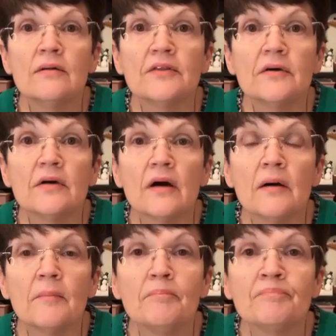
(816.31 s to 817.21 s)

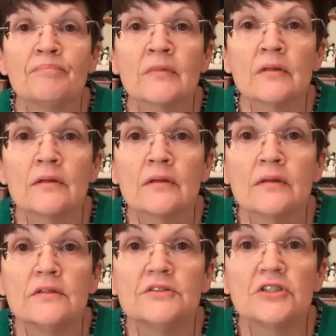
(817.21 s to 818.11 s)
the
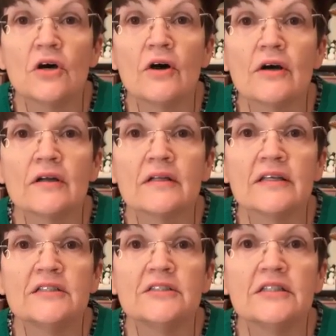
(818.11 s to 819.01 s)
jar.
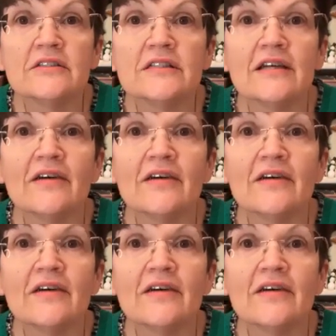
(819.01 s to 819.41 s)
Let's share.